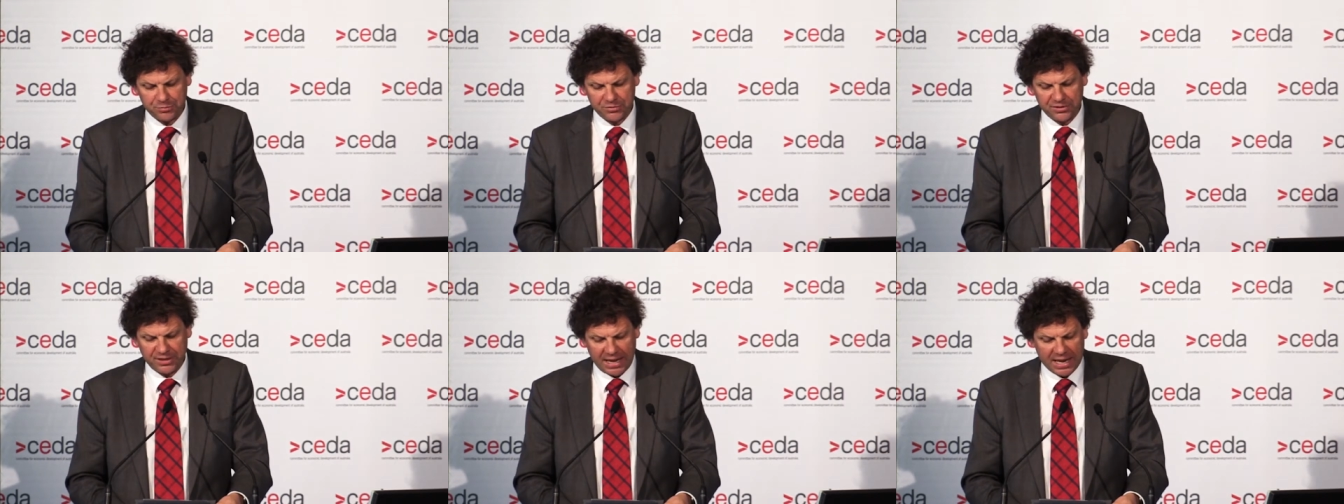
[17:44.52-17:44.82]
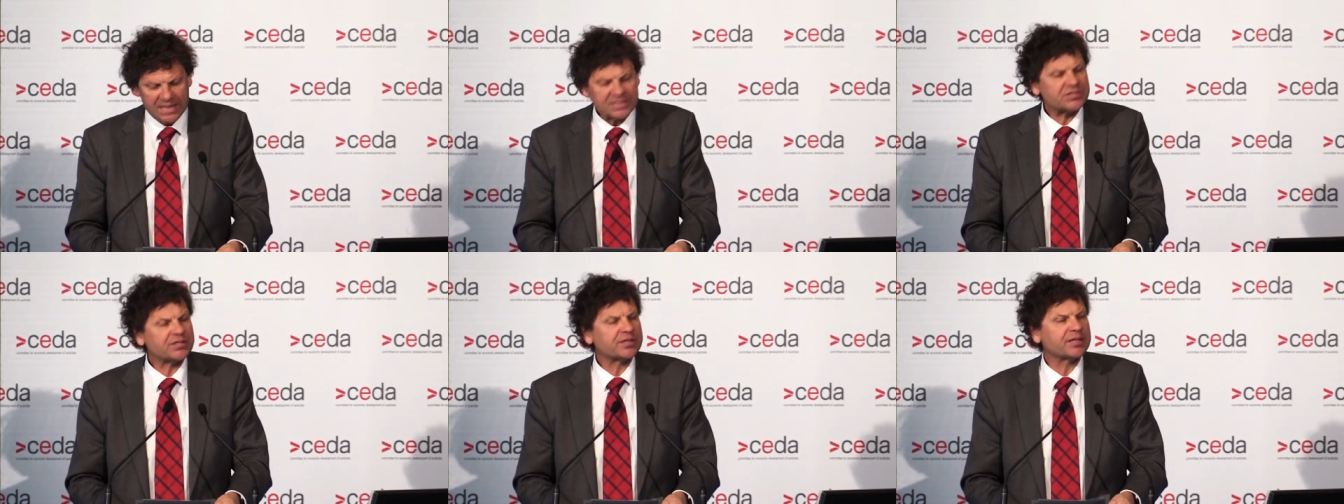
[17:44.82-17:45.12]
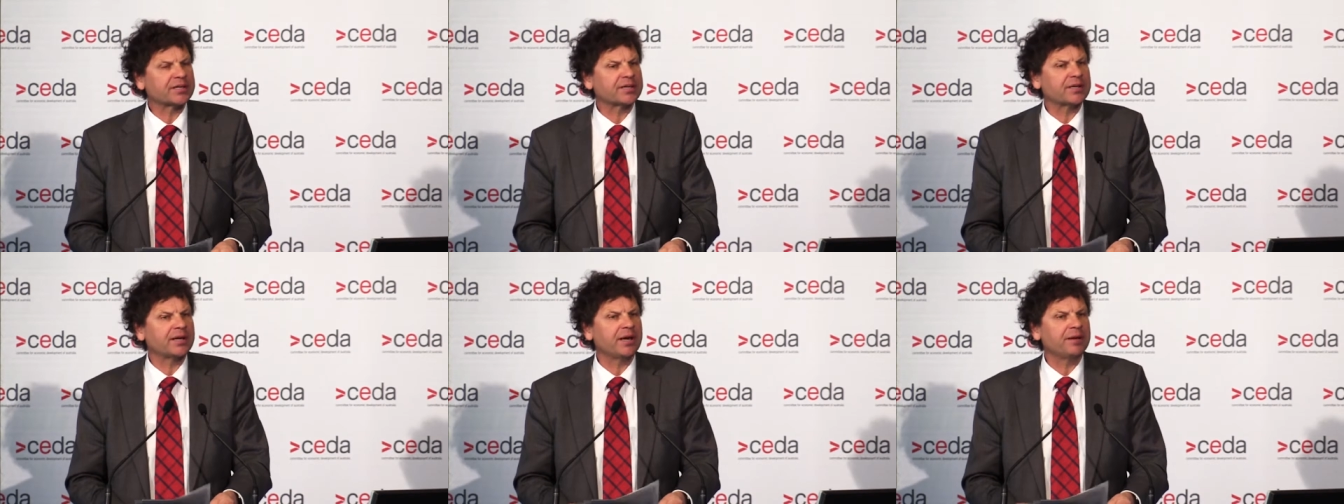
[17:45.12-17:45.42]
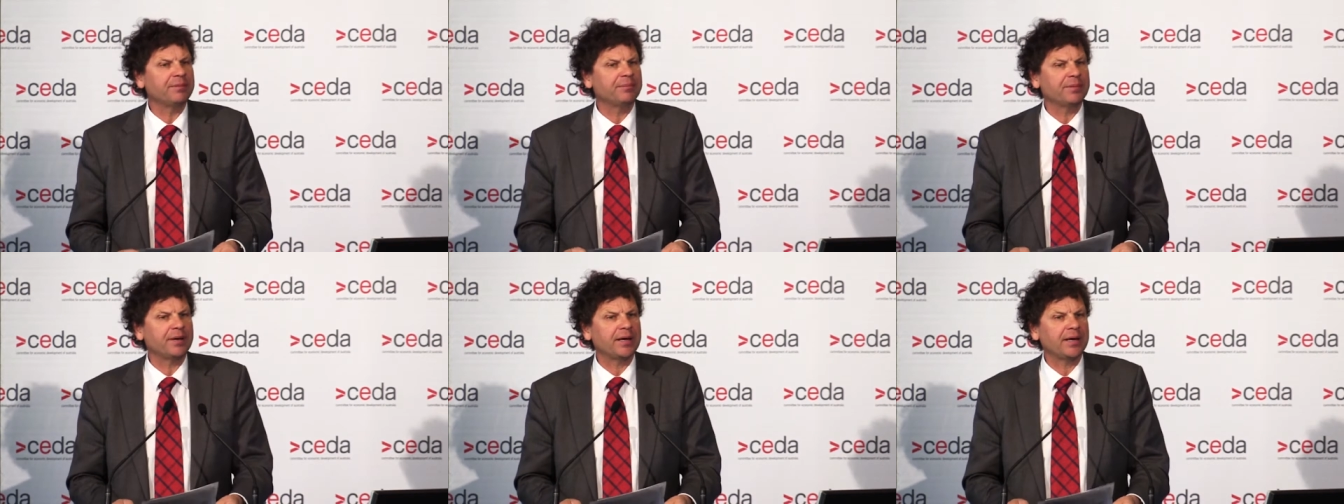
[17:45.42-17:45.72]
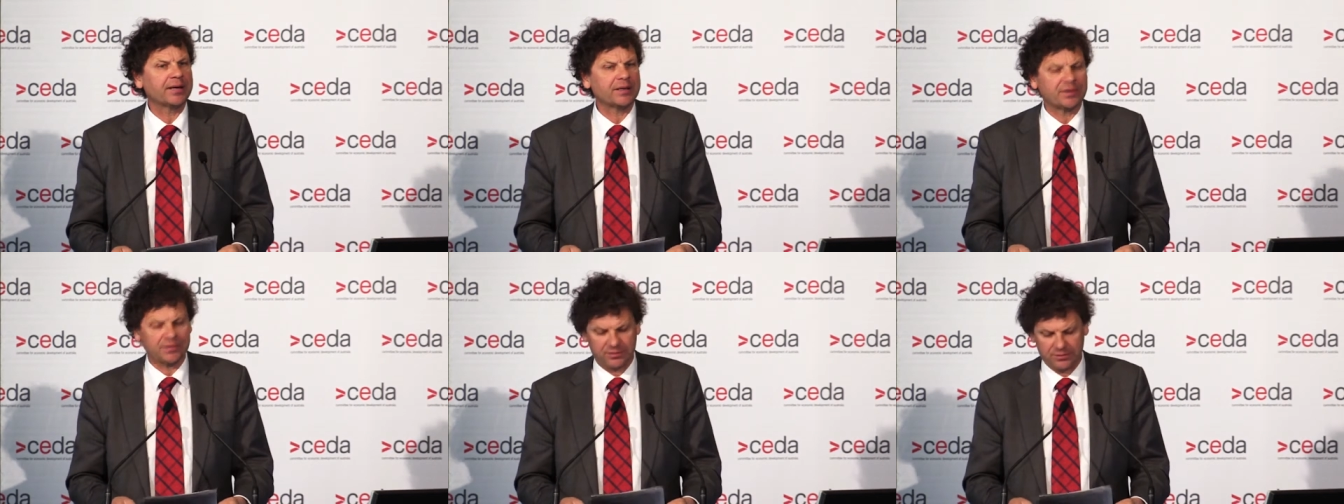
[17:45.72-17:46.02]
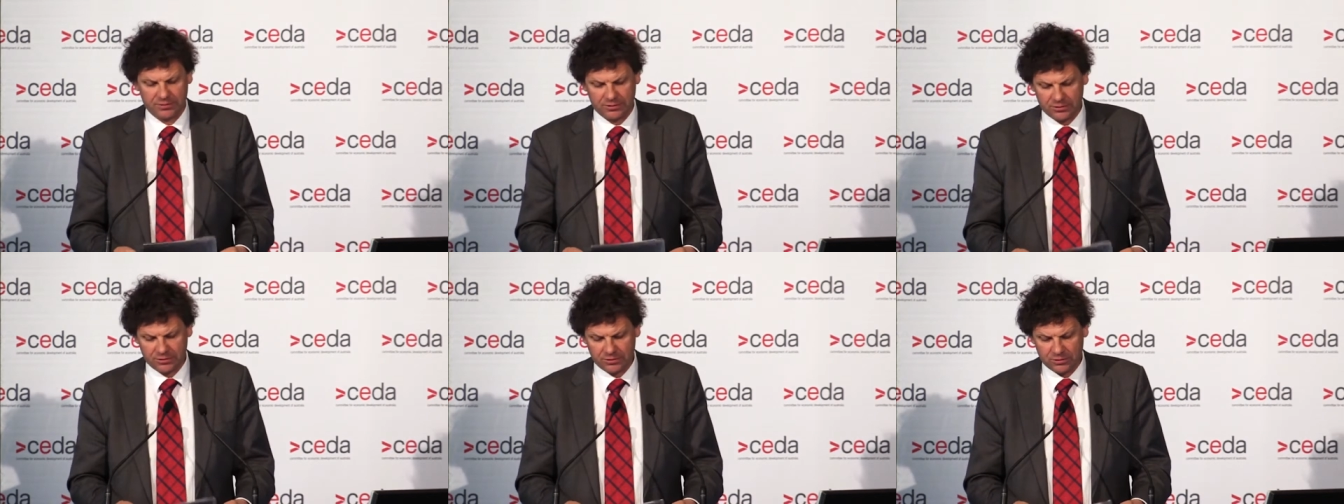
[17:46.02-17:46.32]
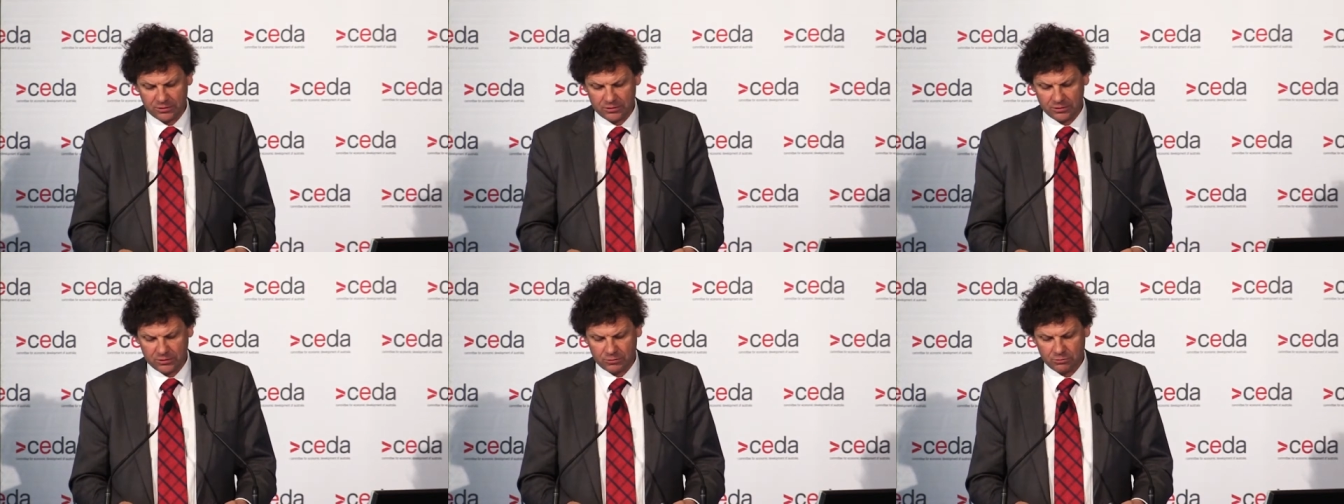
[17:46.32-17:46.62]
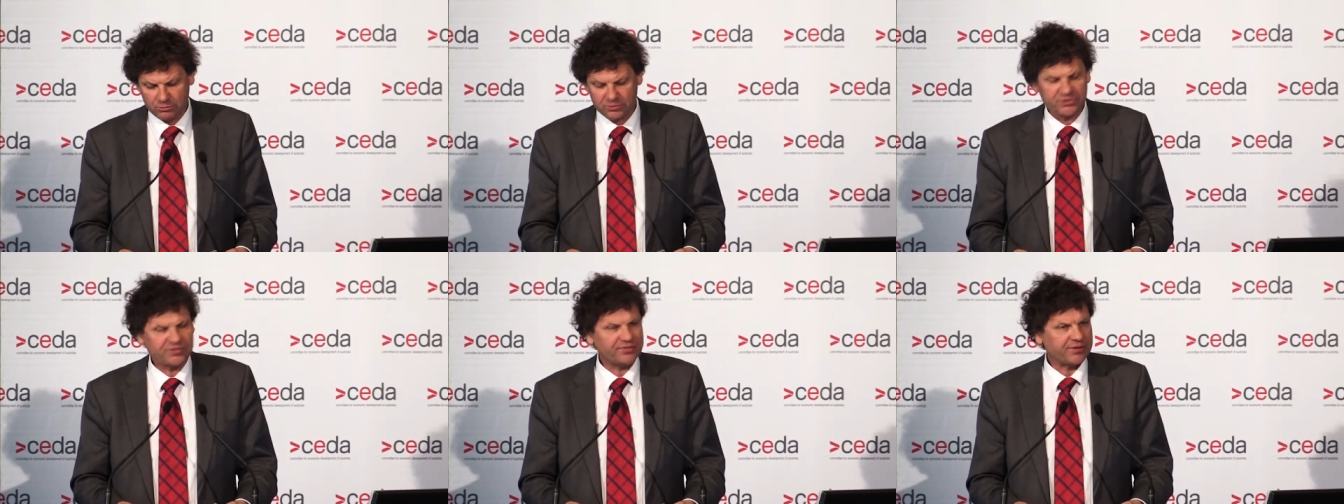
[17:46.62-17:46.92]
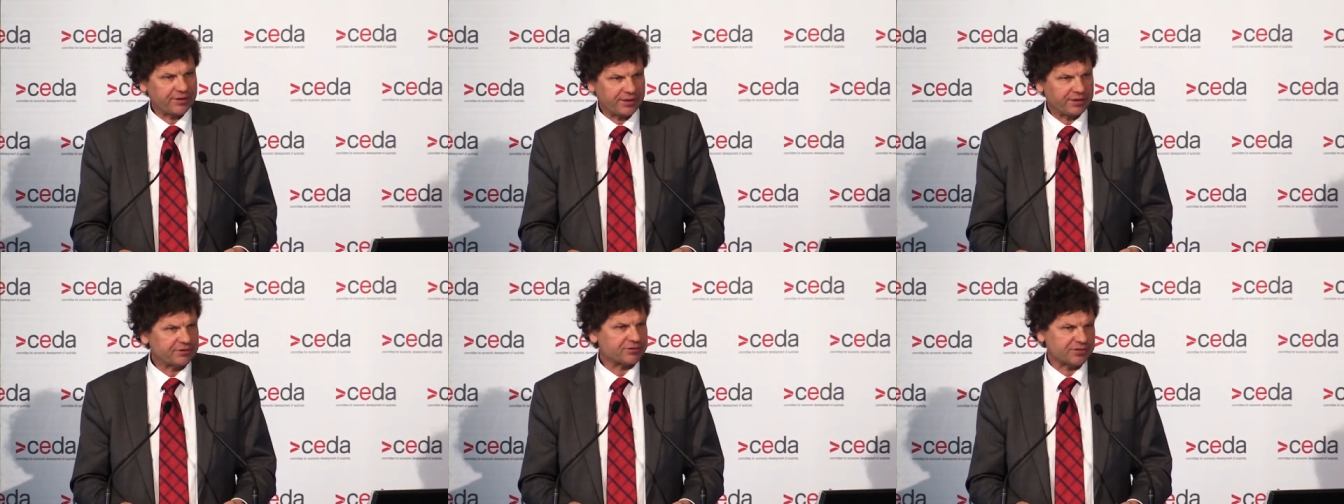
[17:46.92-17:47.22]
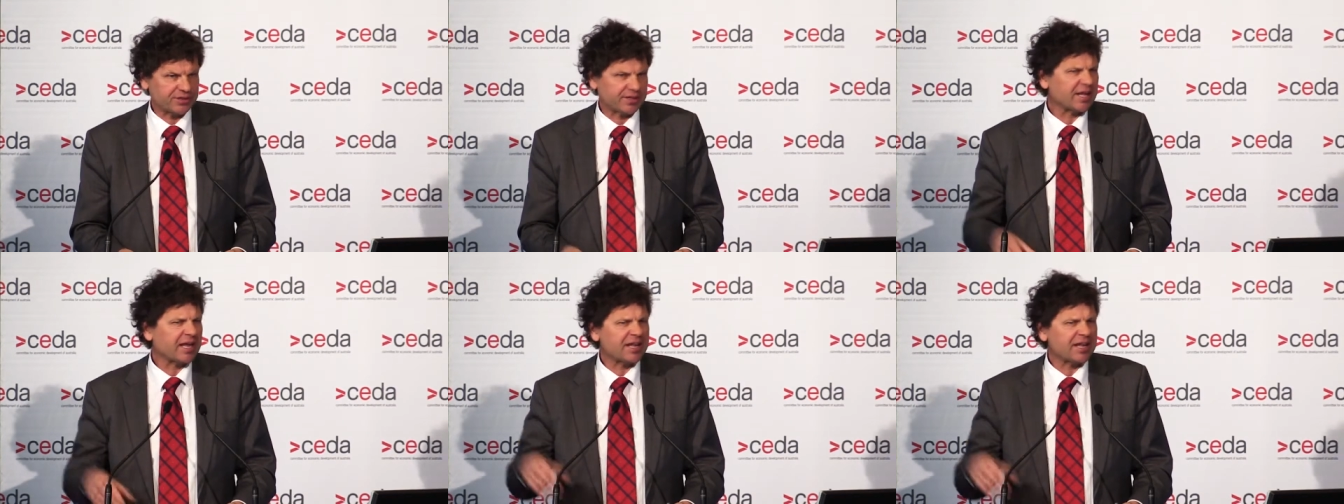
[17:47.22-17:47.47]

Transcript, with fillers: the answer that came back was very interesting.